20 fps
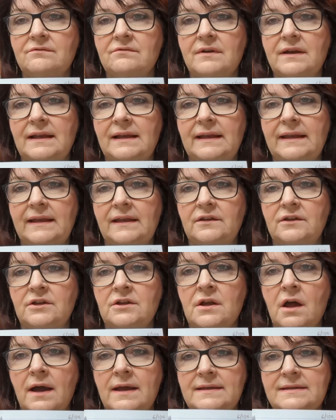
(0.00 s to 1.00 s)
really
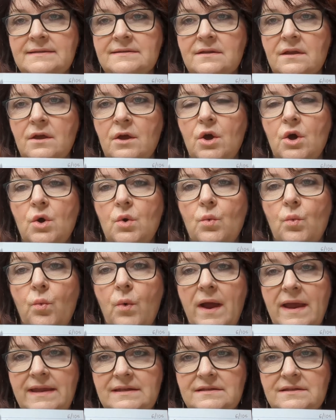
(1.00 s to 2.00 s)
nice
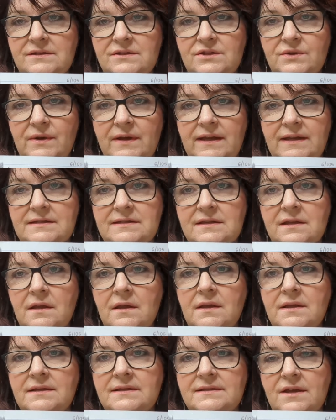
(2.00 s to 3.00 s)
weight to it.
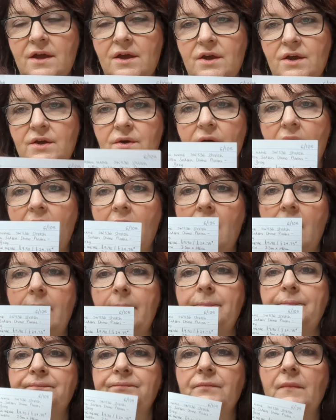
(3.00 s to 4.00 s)
So
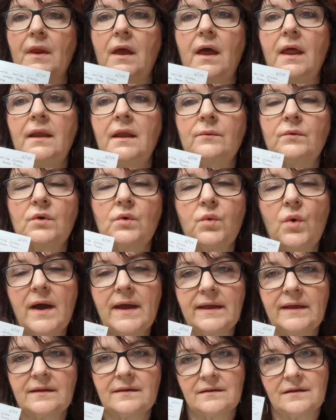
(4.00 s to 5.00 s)
and I'm
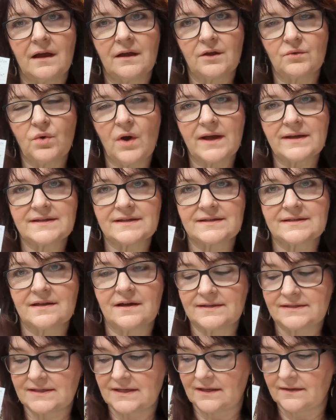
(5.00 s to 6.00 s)
quite
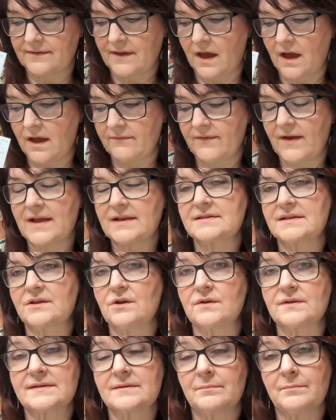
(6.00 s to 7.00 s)
excited that I've actually
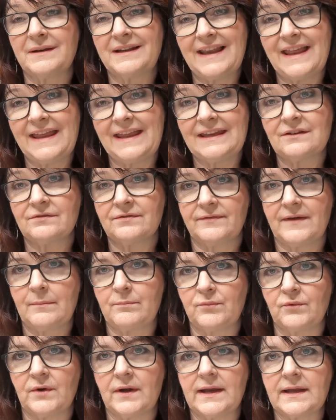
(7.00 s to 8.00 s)
got some plainer
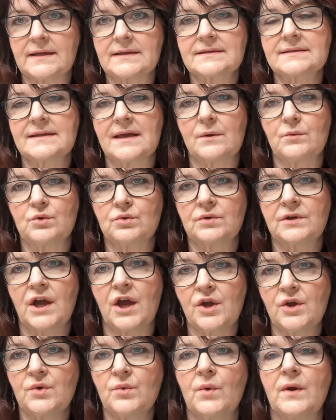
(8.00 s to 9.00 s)
fabrics that will
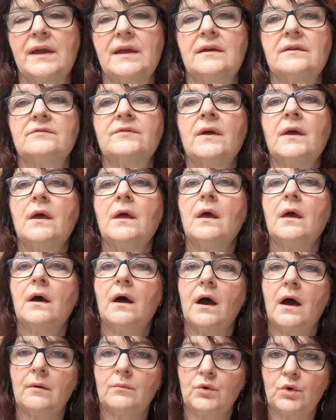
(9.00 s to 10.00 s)
go with
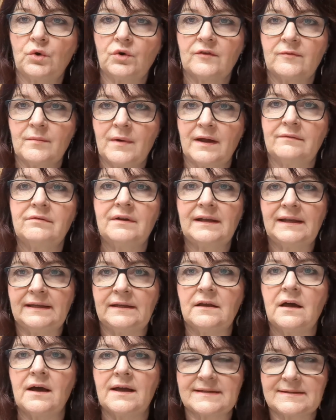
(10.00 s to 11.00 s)
all of my really
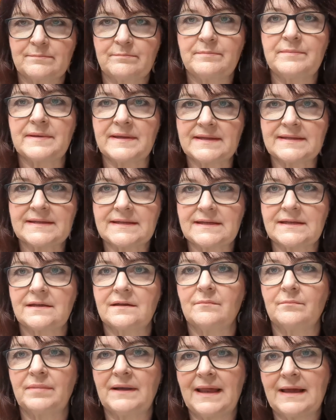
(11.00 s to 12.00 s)
nice busy
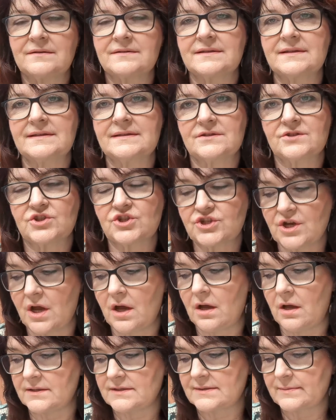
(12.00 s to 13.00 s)
blouses and
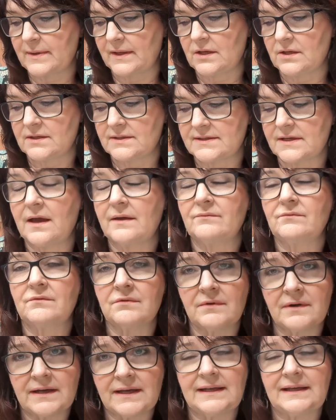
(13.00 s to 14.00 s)
shirts, because
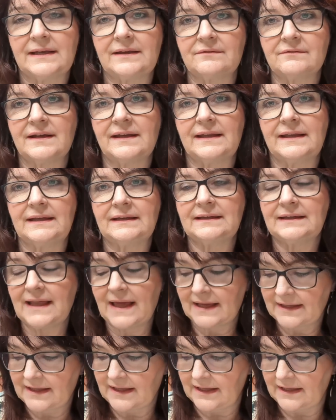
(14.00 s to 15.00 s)
I'm really
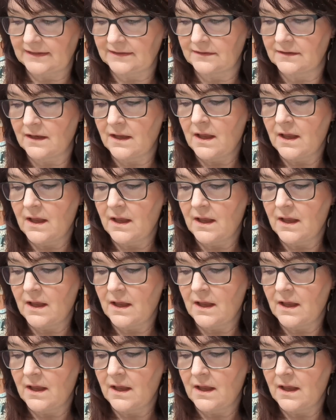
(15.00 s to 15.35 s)
lacking